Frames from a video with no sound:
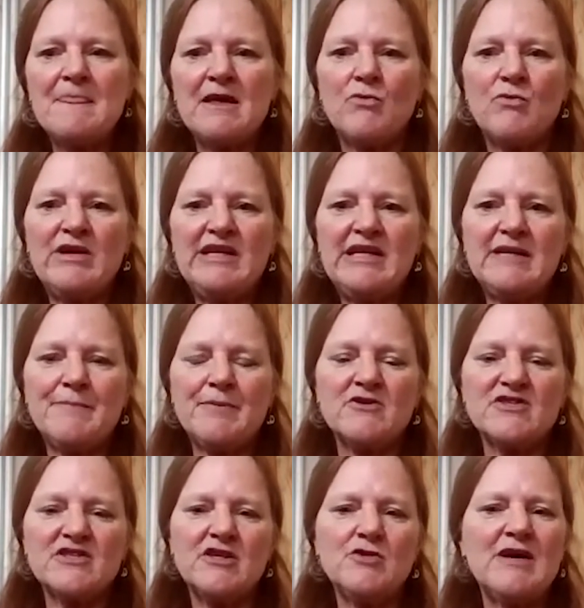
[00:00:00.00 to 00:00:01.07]
and we need a
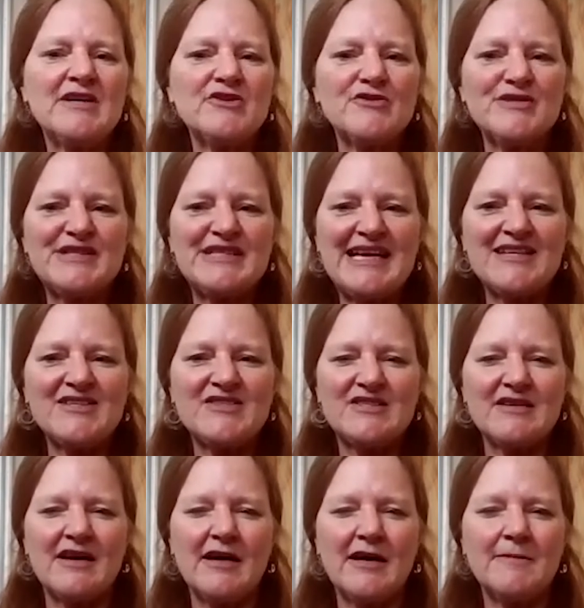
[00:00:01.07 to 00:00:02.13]
person who
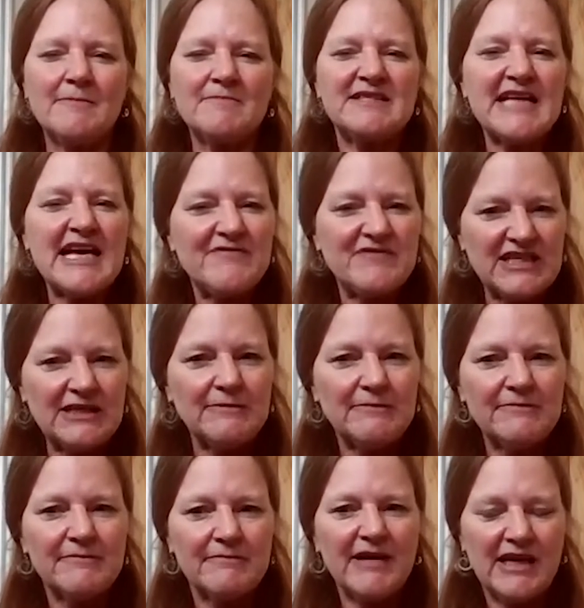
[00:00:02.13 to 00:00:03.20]
understands safety
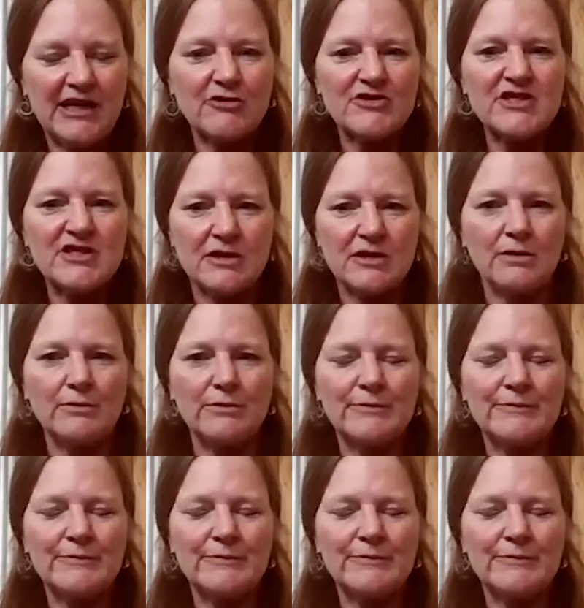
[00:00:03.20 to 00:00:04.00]
here too.